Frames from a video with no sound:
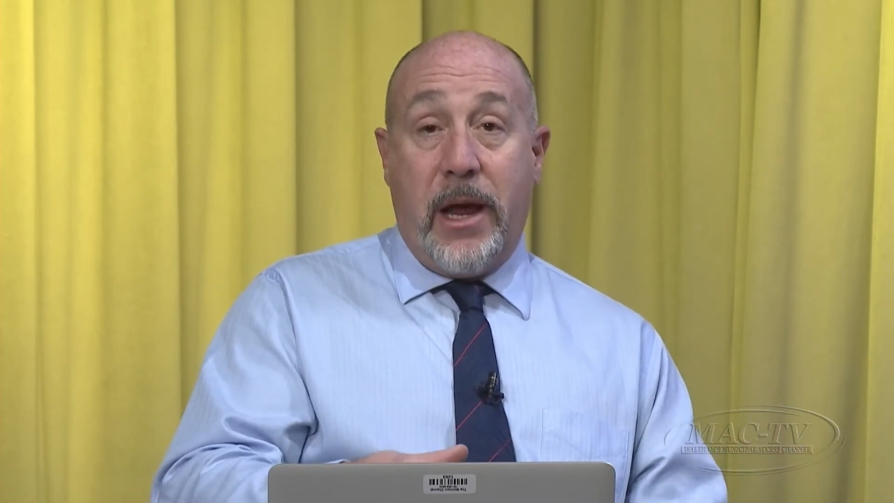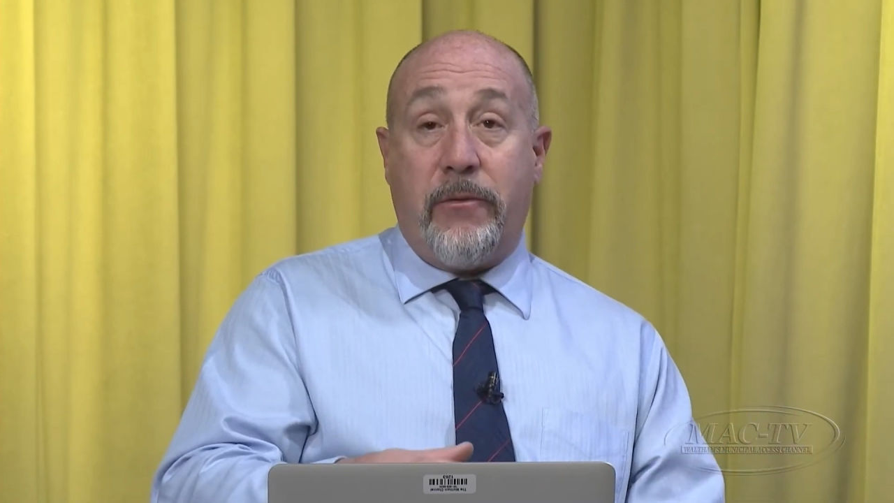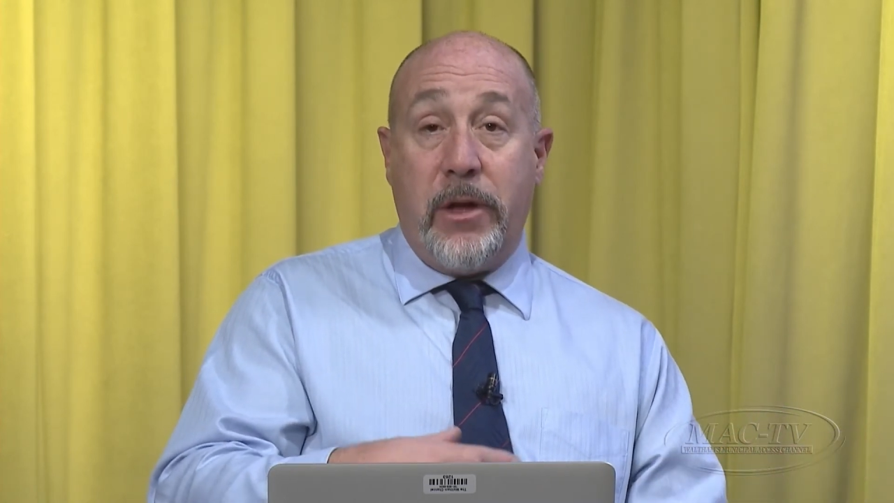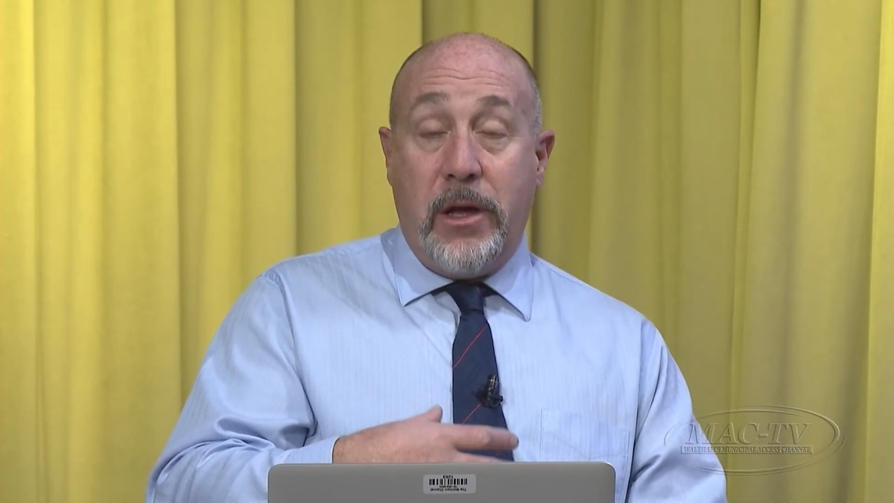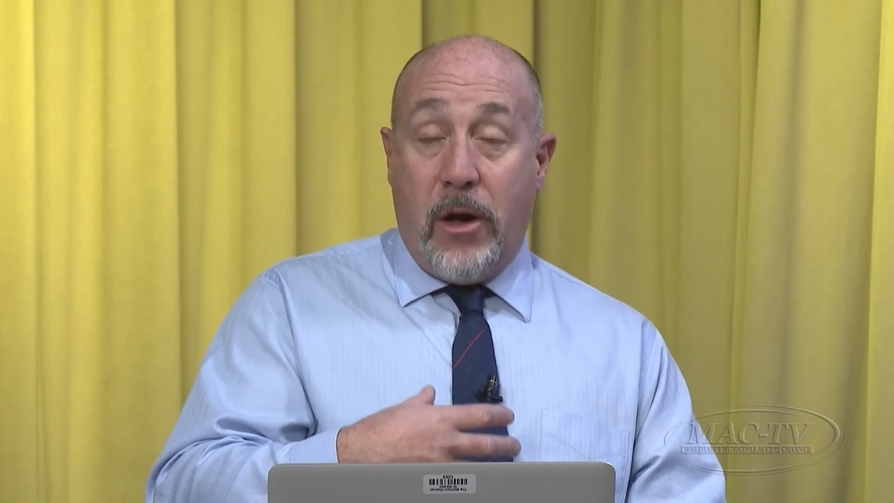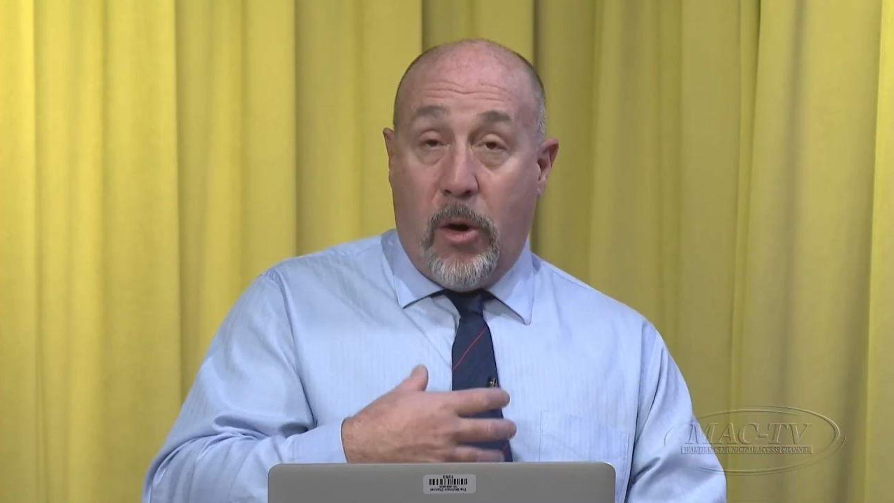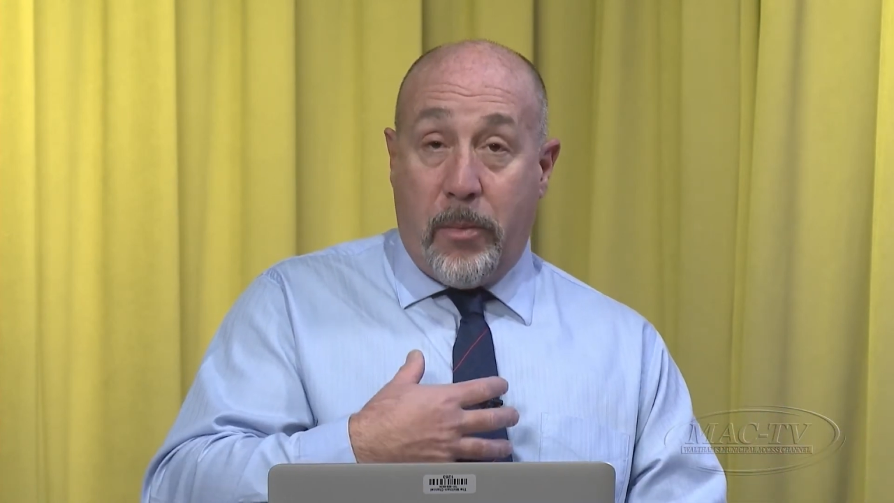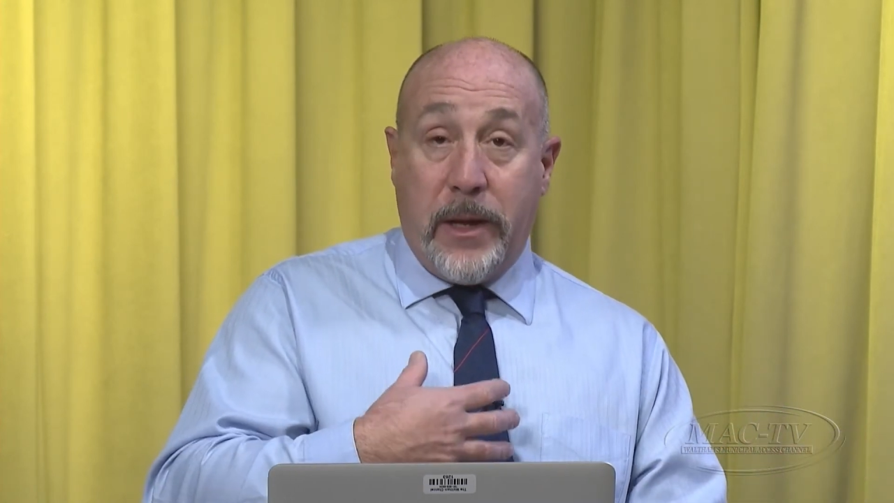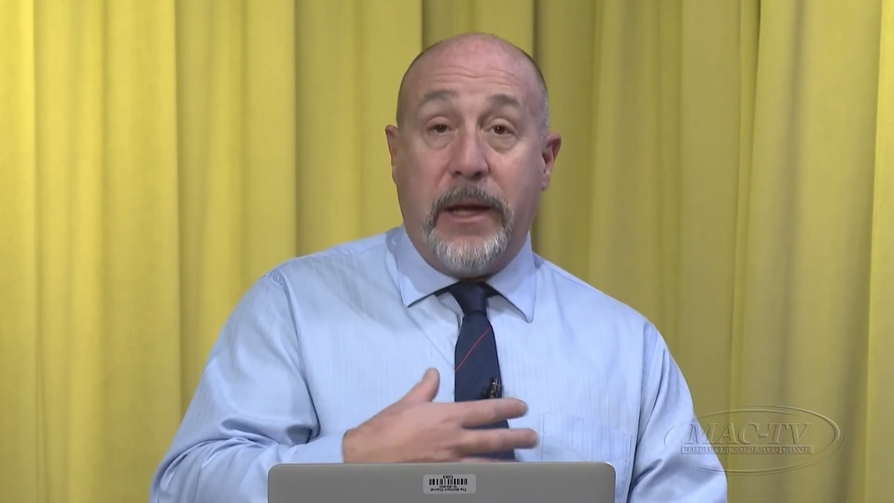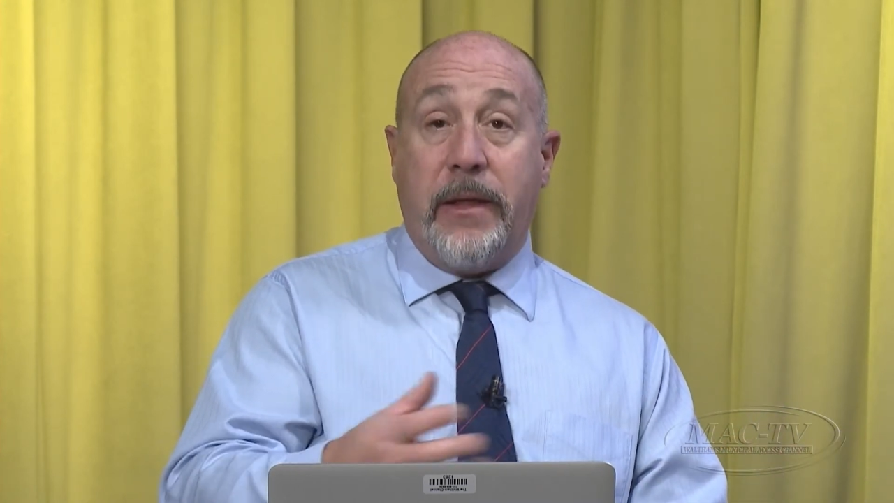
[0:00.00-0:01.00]
every
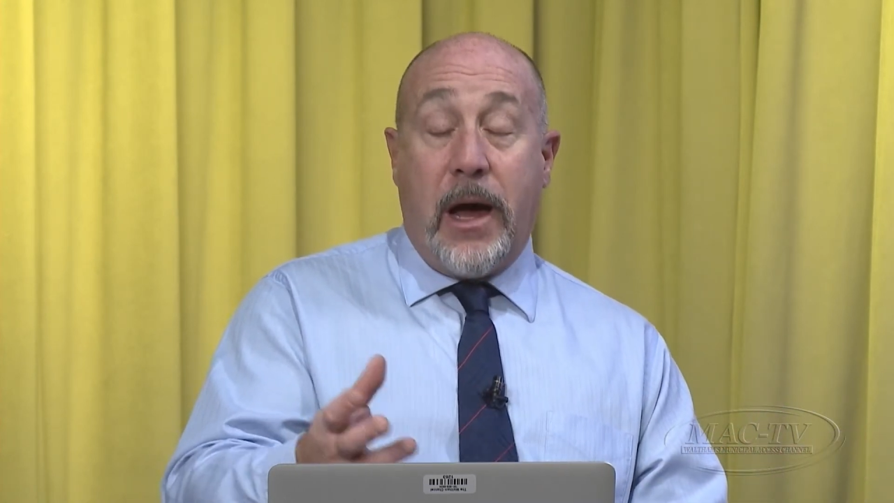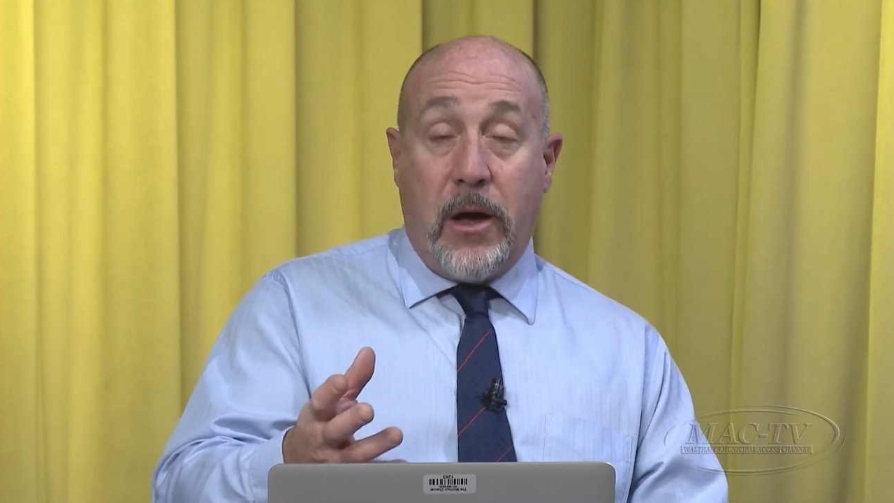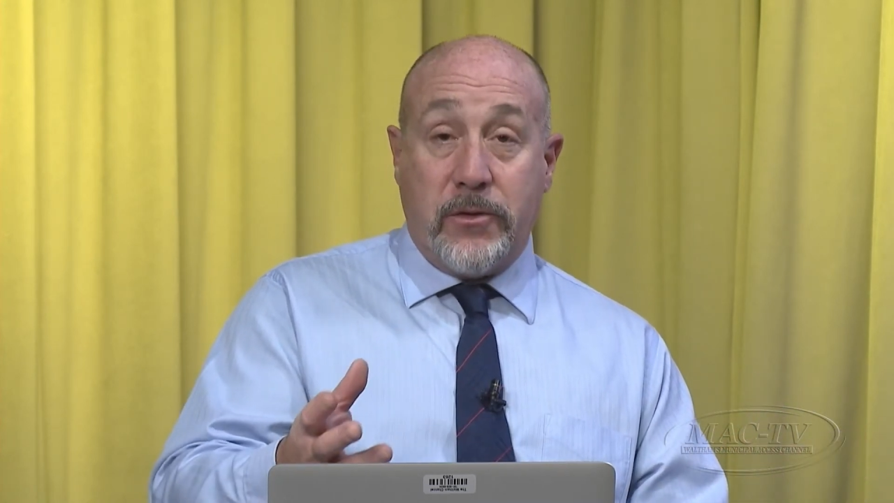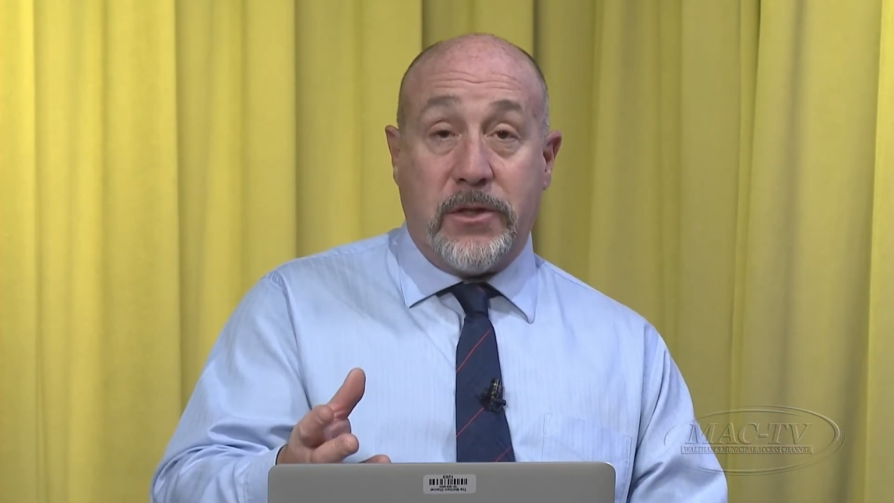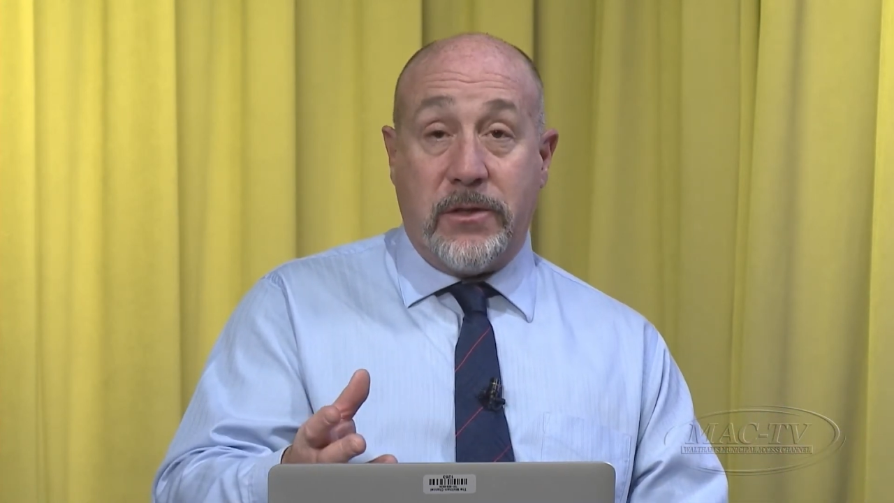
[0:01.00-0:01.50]
opening in the house is